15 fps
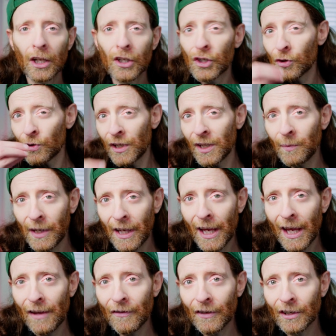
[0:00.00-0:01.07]
Chewing
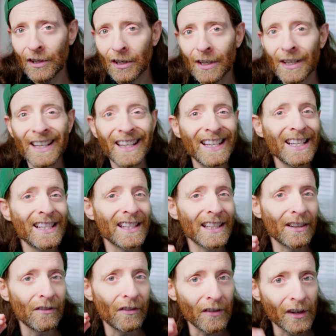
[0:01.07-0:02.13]
behavior is
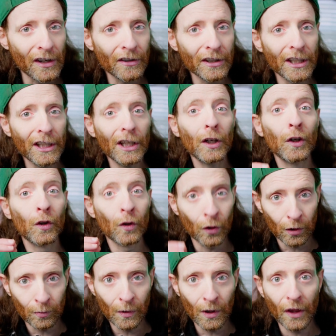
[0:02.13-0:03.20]
a very
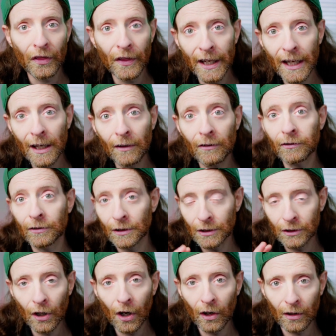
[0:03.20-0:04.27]
normal thing for a
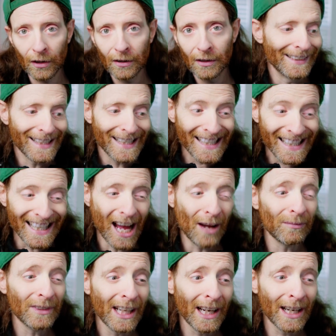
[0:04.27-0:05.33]
dog.
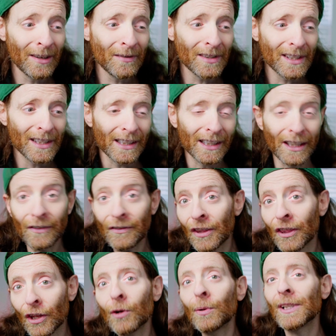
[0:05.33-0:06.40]
Sometimes,
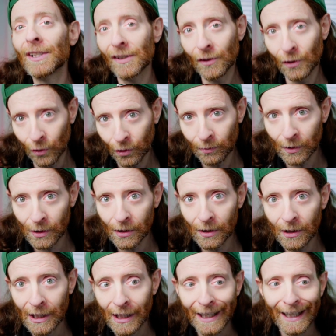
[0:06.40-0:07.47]
even though it's
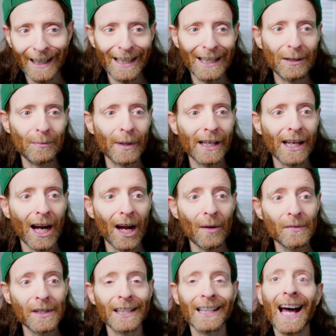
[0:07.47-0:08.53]
normal, it
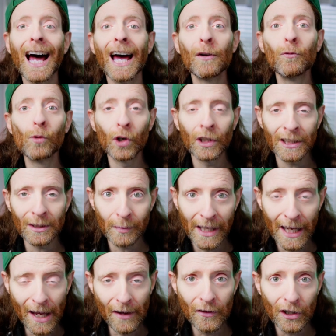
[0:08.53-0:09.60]
becomes an unwanted
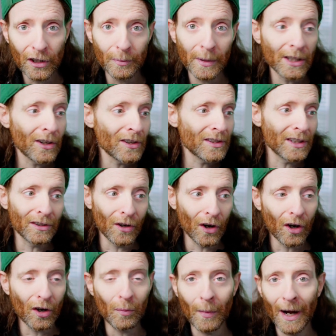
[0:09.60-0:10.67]
behavior because the
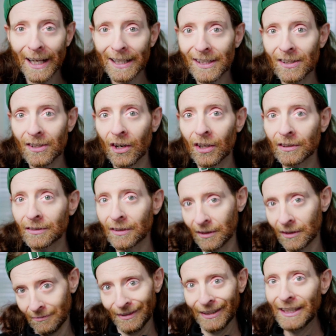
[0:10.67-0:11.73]
dog might start
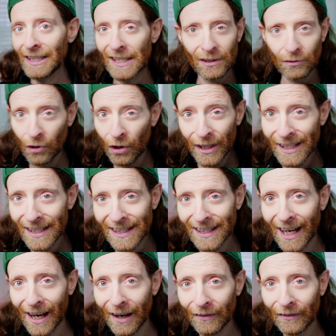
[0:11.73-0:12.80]
destroying
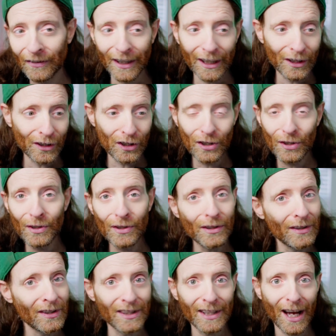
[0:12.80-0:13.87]
stuff and
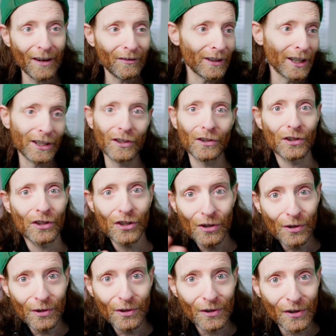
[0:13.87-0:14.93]
chew stuff like your
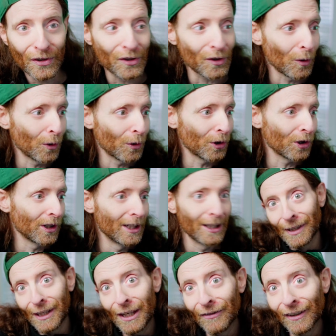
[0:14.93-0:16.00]
shoes or
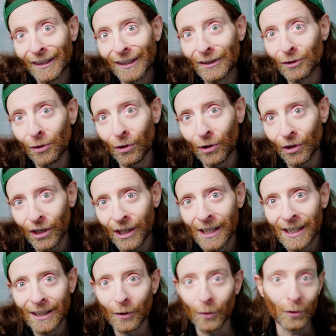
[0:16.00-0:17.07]
even the door
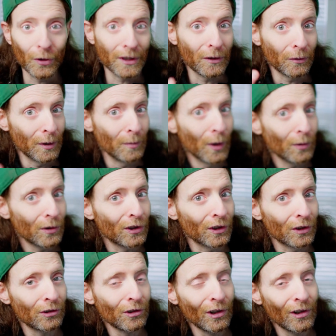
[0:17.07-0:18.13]
or the remote
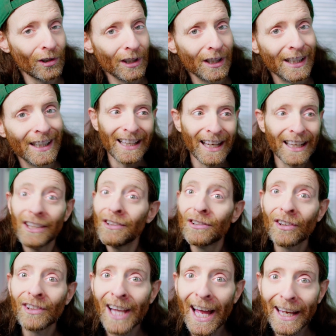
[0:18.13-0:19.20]
control, and you
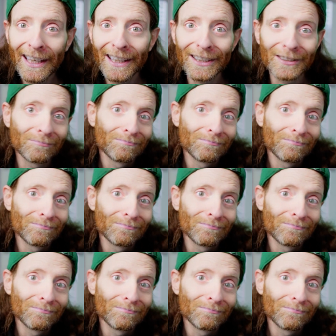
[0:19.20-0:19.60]
don't like it.